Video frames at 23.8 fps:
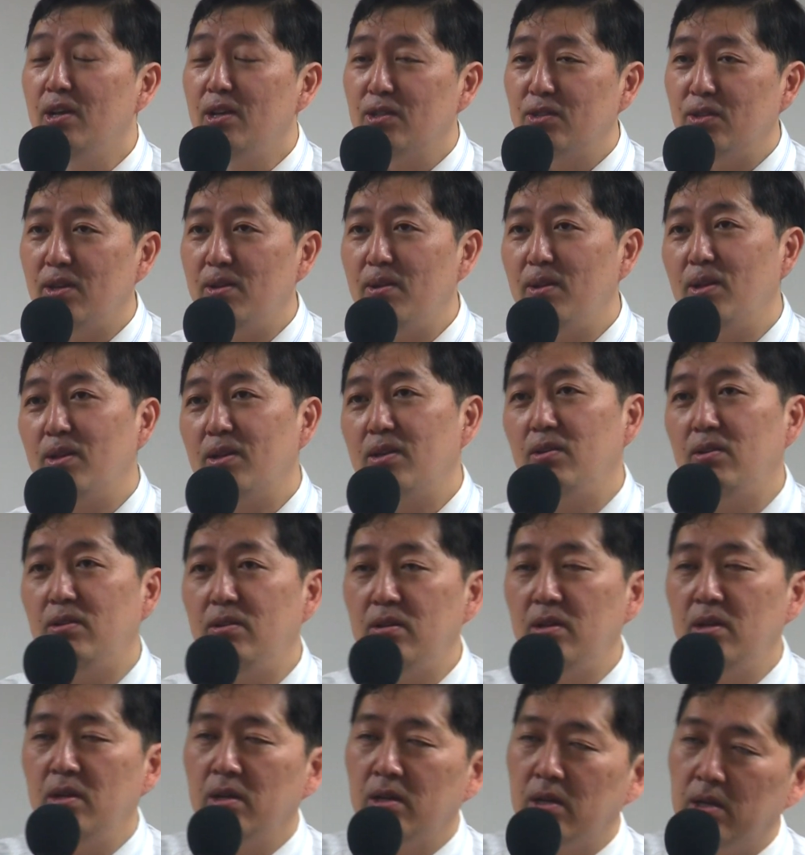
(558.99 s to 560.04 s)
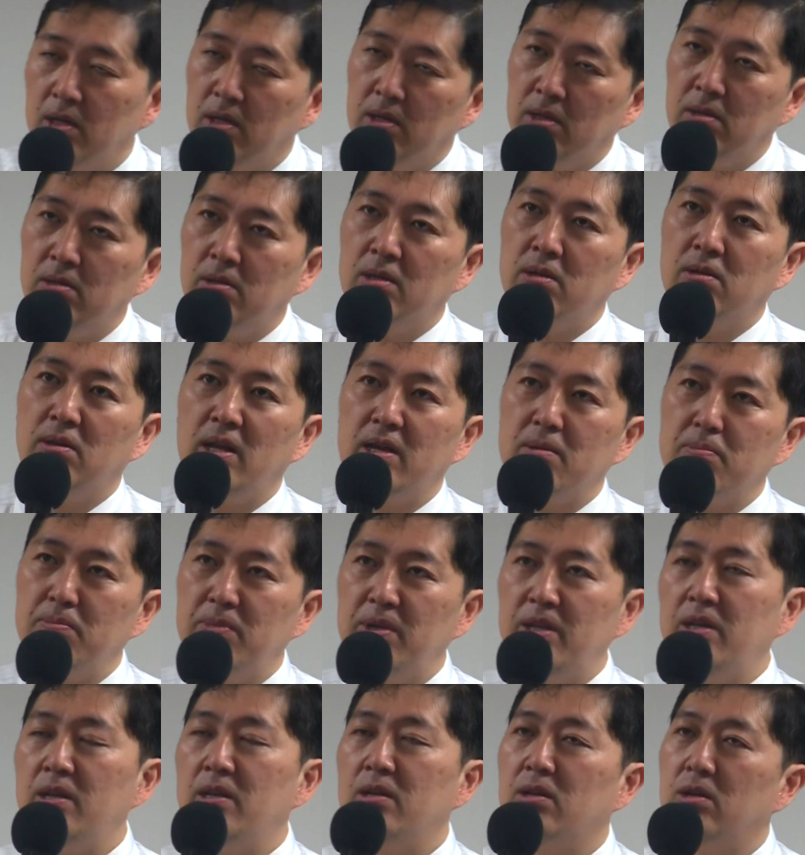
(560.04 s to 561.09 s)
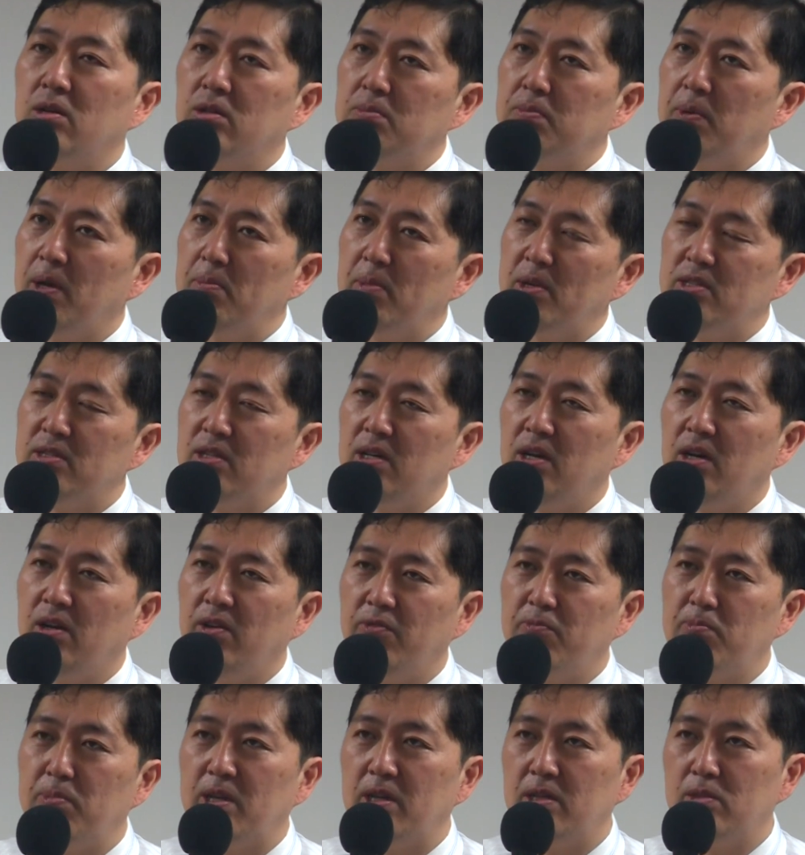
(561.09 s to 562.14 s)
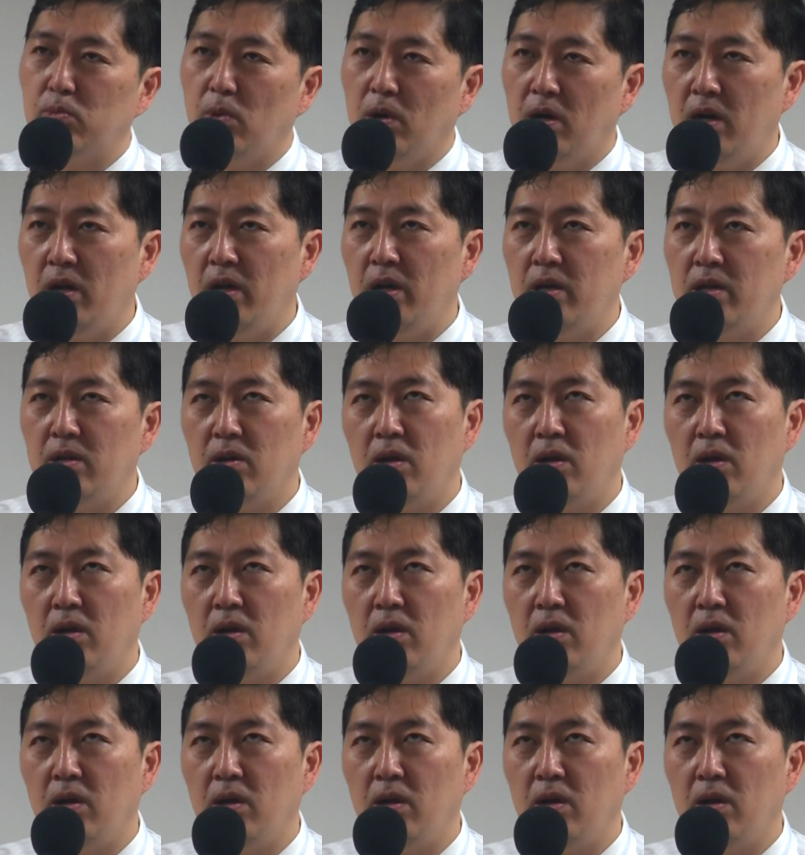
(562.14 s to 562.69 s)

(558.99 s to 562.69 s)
So I'm like, you know, I don't like meeting girls by myself because why?